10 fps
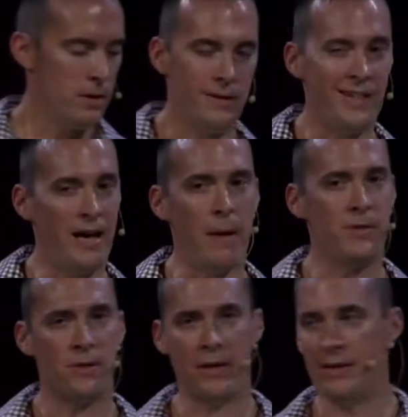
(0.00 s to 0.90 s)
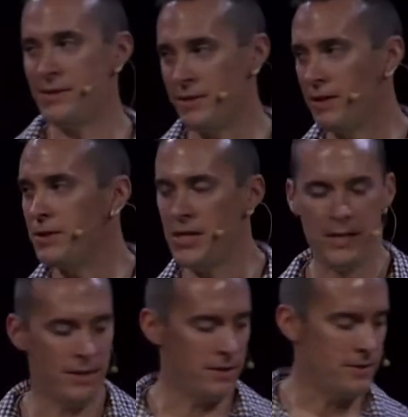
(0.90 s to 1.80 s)
I'm sorry, this is a little
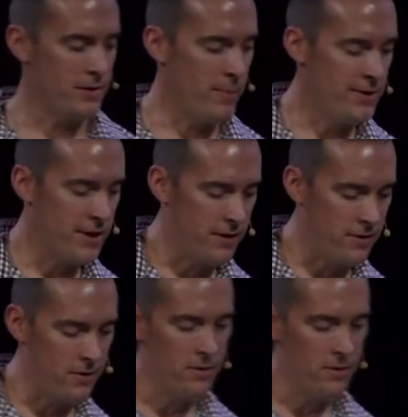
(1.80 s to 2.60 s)
cheesy. This is the best I could do.